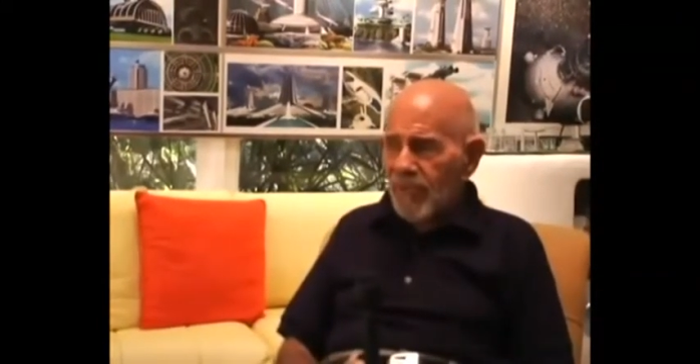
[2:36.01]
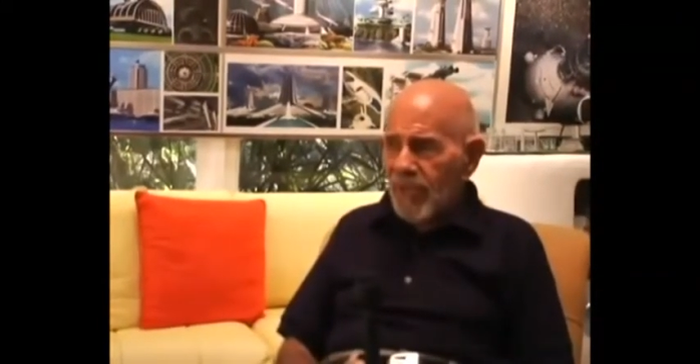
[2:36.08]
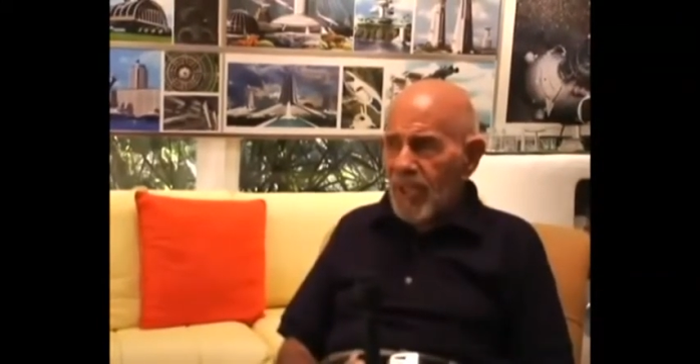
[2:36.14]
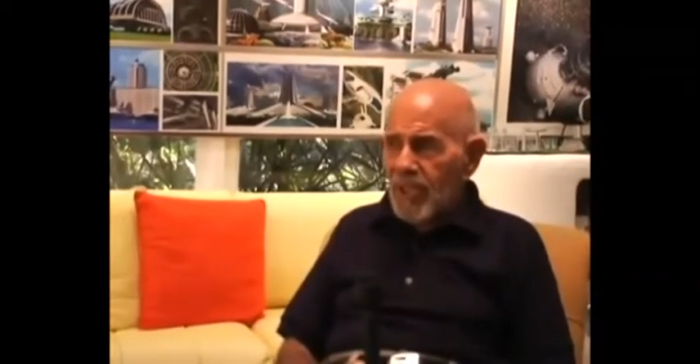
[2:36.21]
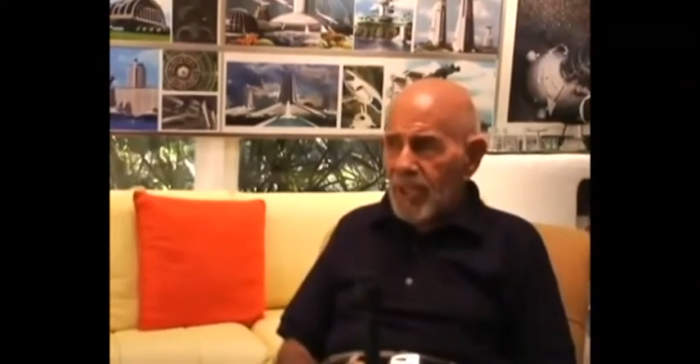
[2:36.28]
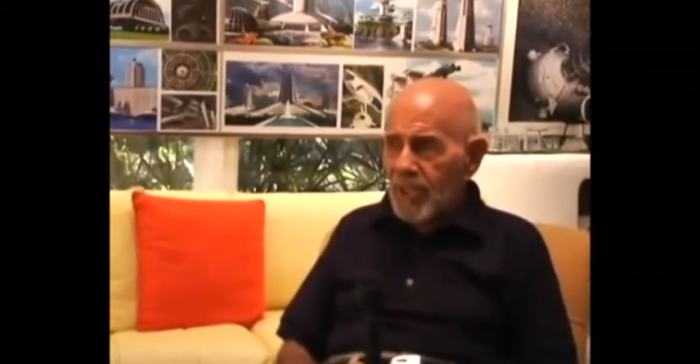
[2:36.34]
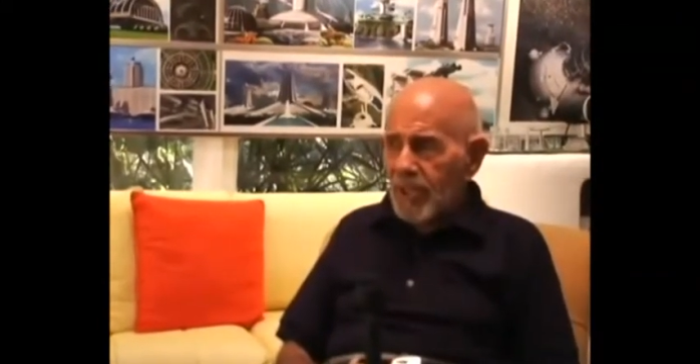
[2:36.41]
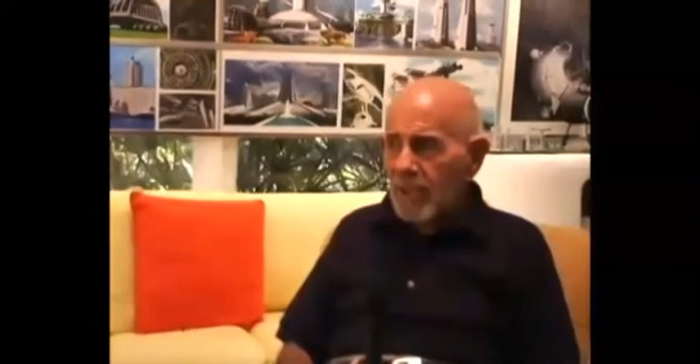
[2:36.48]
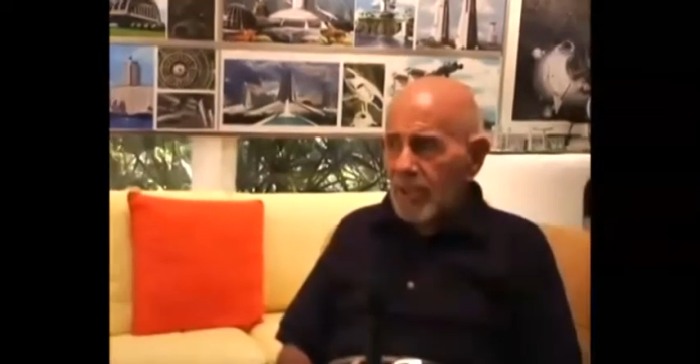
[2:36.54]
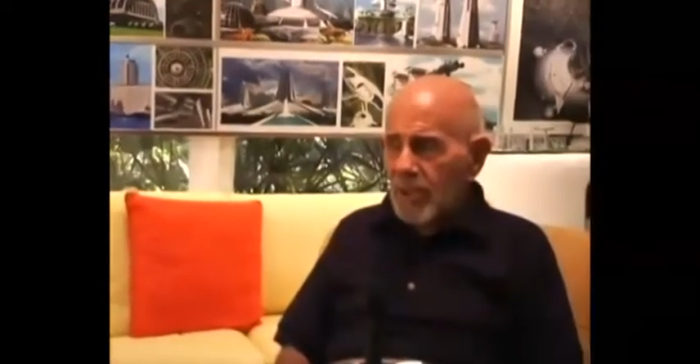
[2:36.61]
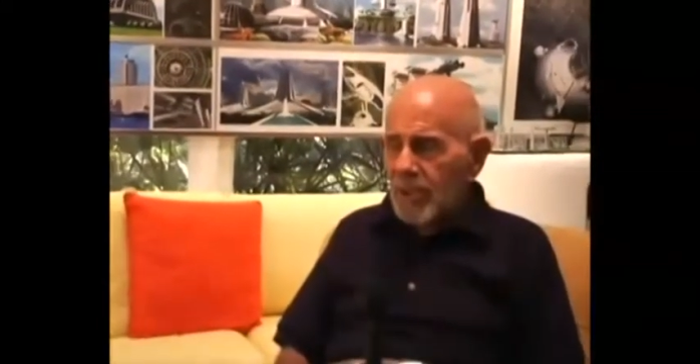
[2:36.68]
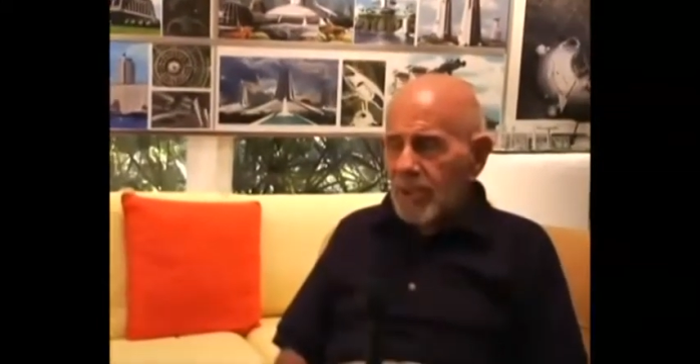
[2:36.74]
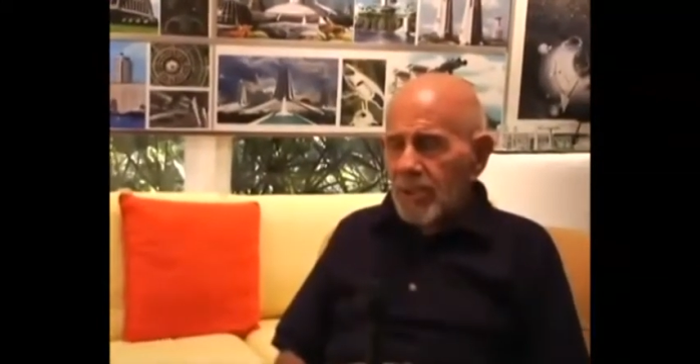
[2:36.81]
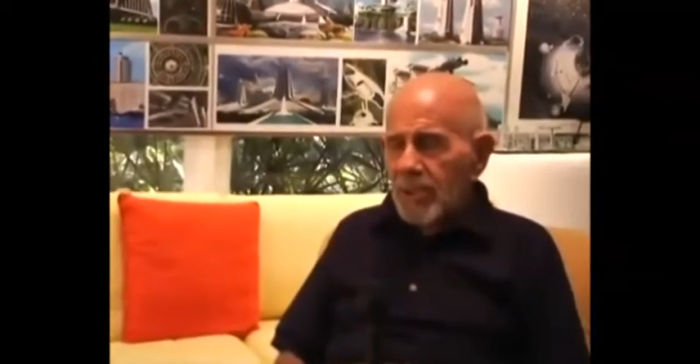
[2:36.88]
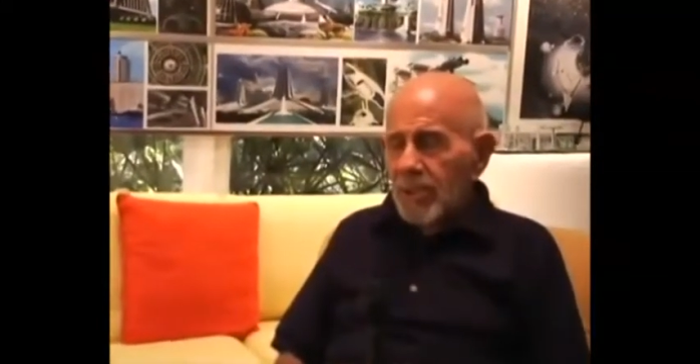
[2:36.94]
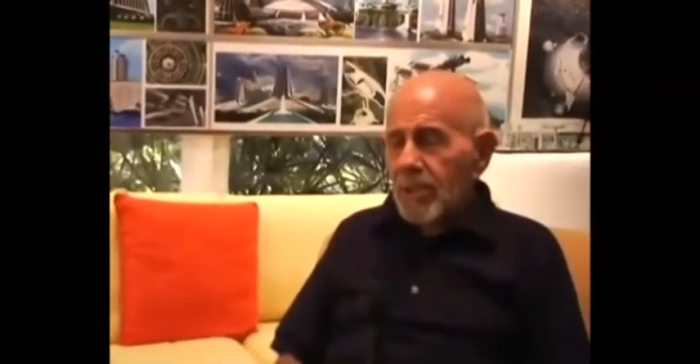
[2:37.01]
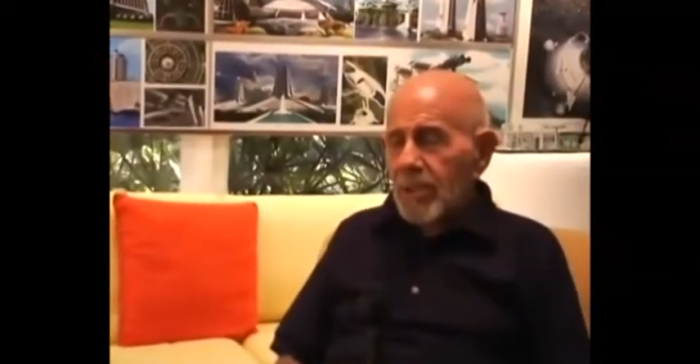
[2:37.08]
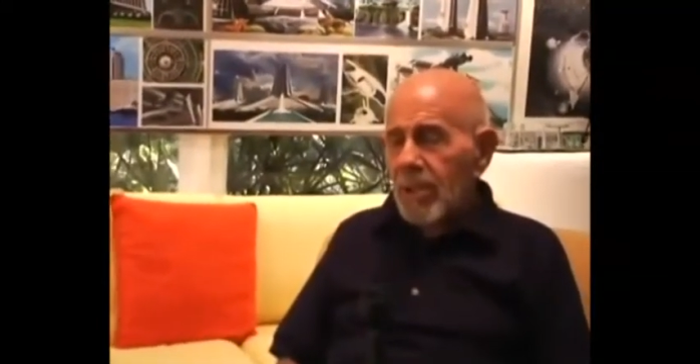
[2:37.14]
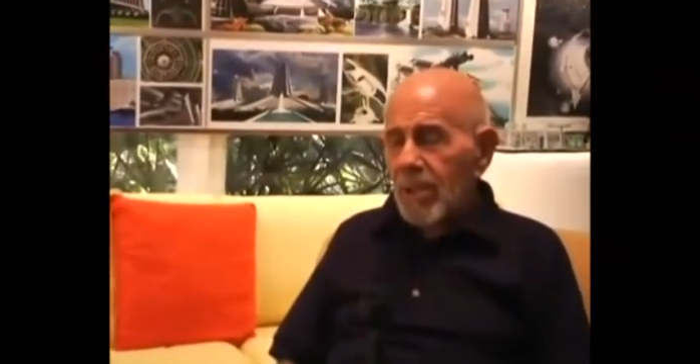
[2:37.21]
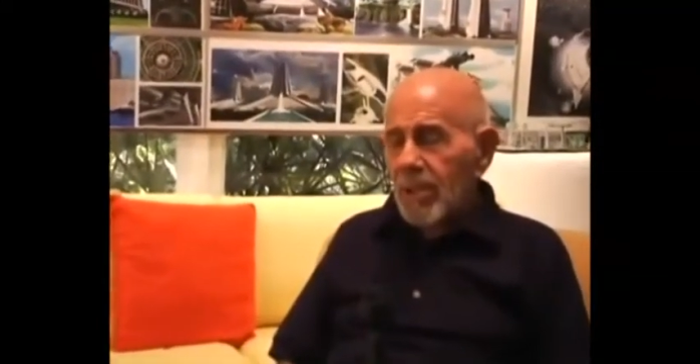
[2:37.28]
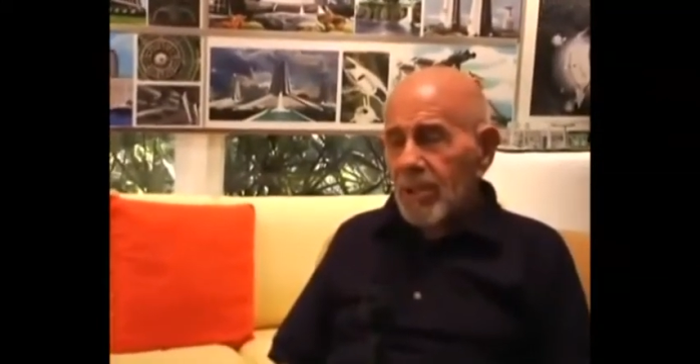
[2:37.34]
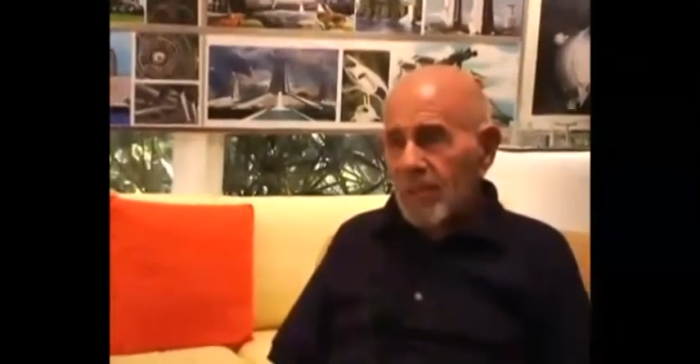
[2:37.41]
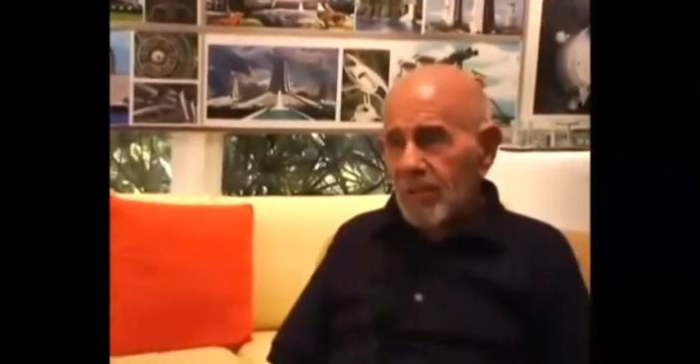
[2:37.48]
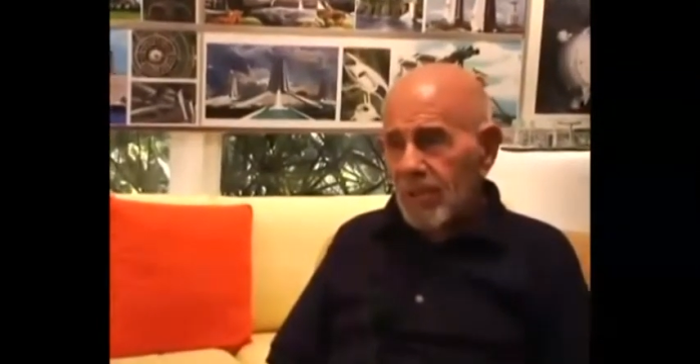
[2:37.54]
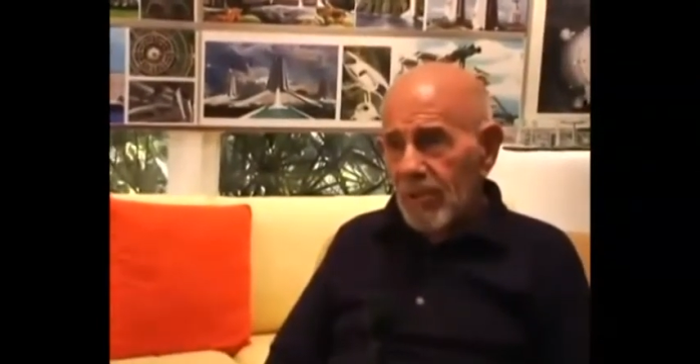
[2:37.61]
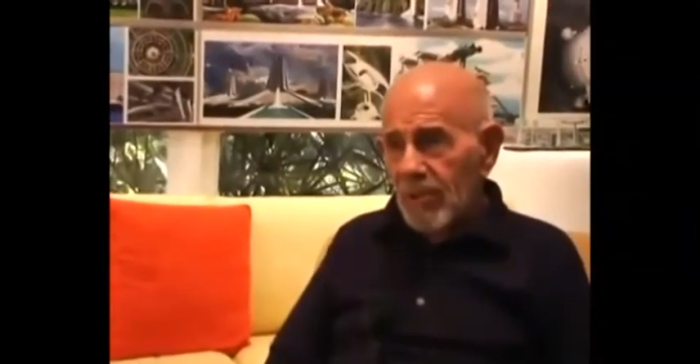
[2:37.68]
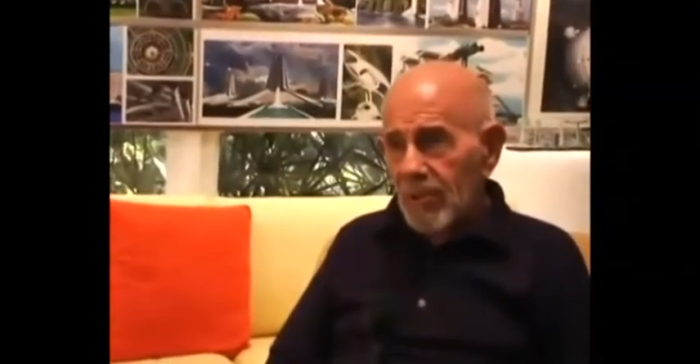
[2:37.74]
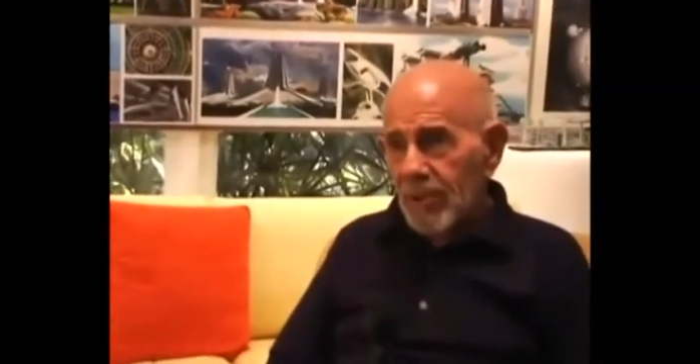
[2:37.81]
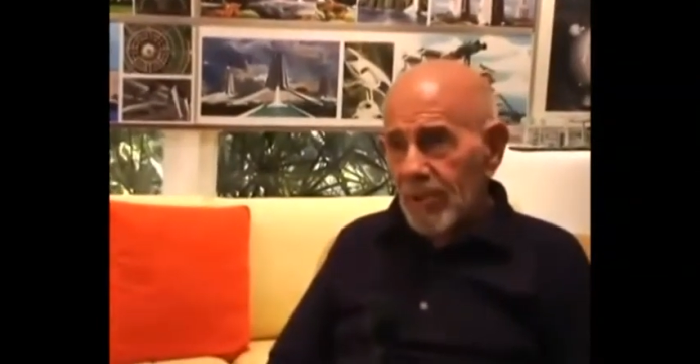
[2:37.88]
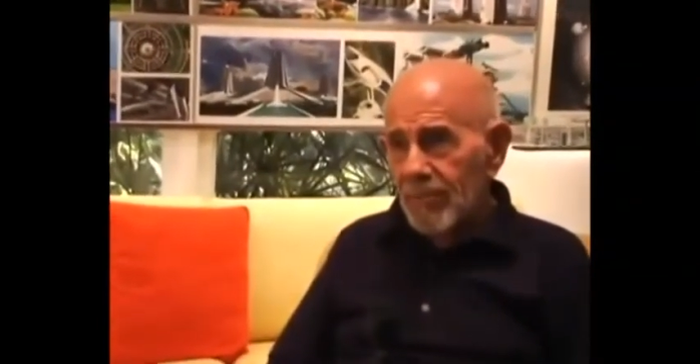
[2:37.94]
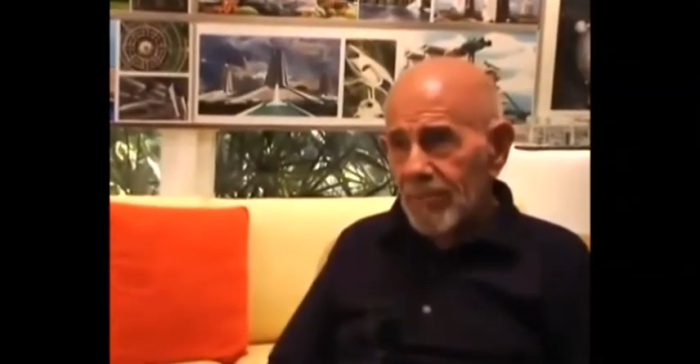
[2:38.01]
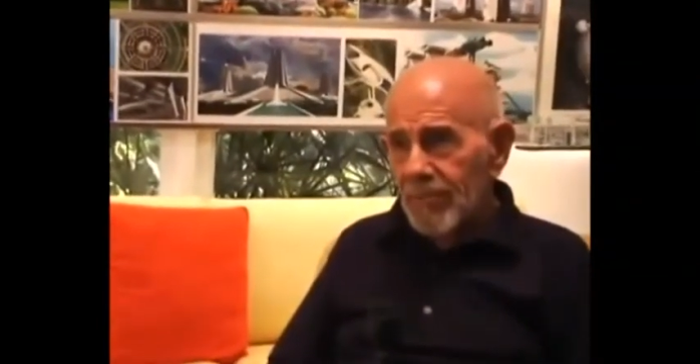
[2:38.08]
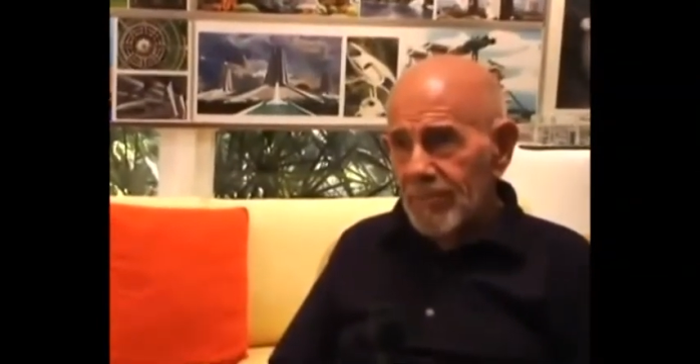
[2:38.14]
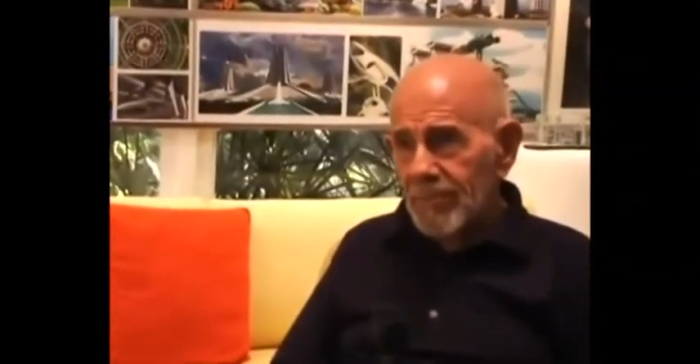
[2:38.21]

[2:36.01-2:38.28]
think, you can't control them.